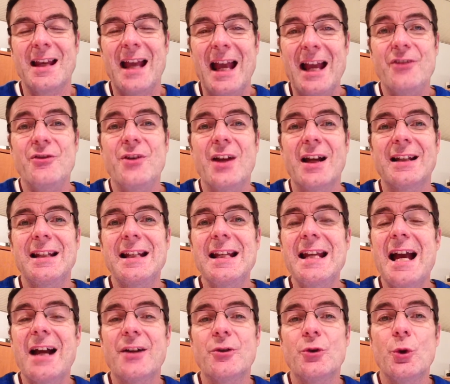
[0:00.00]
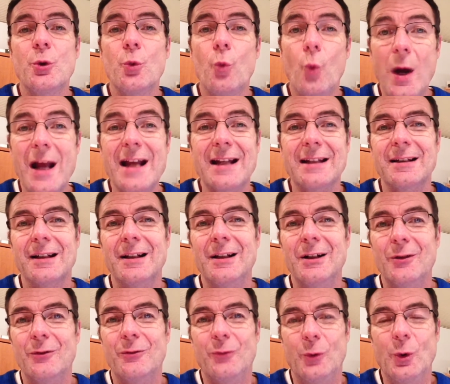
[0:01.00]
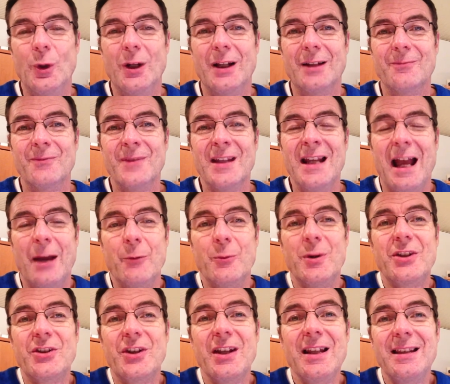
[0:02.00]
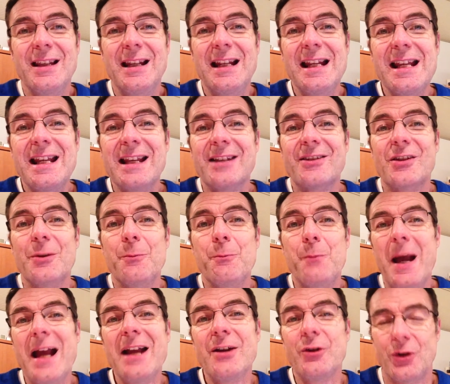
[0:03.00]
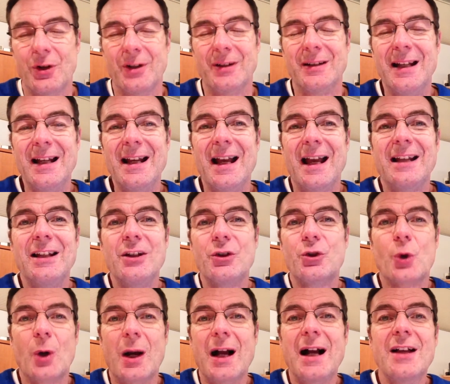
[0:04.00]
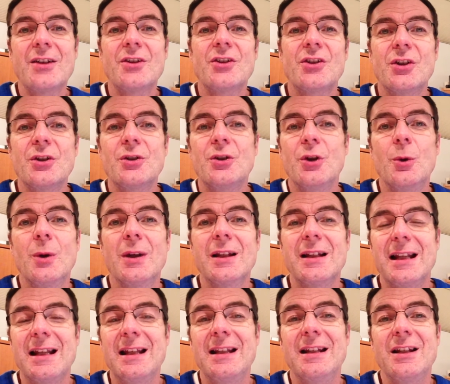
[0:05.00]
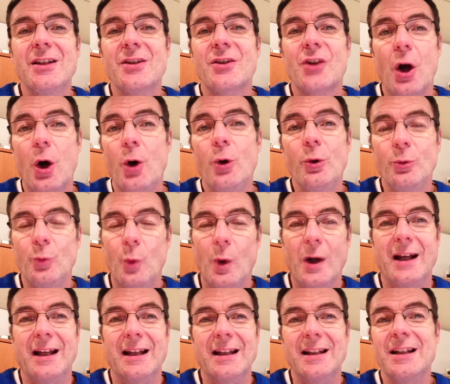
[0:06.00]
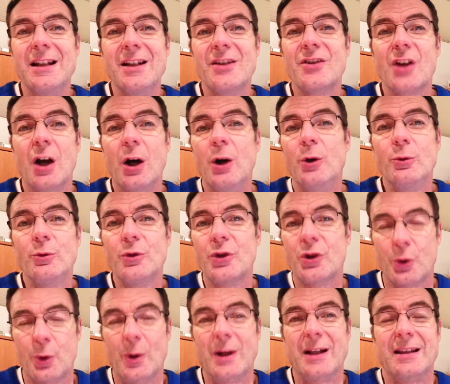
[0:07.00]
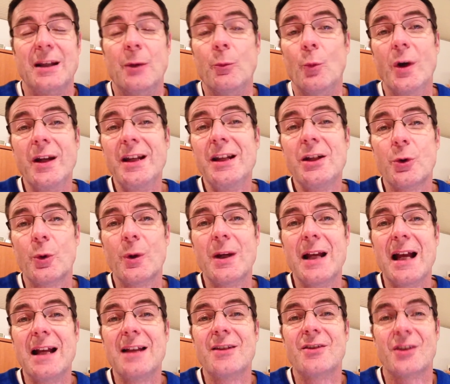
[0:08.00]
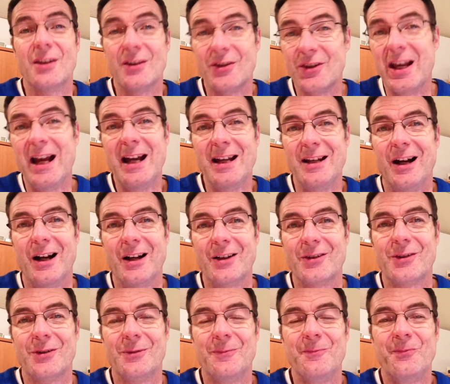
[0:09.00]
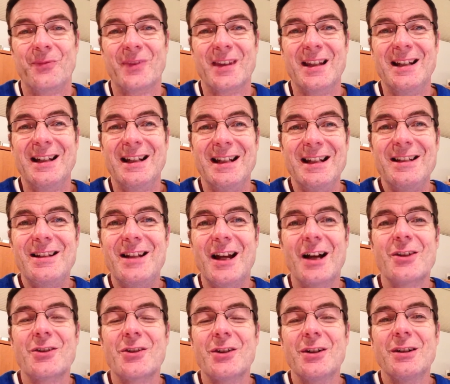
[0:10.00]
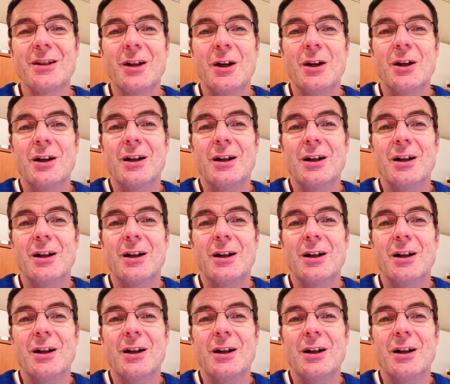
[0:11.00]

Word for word: and yet he had to wait for it. And we see that he gets impatient and he tries to do it in his own way, in his own strength. And what he creates is chaos. He doesn't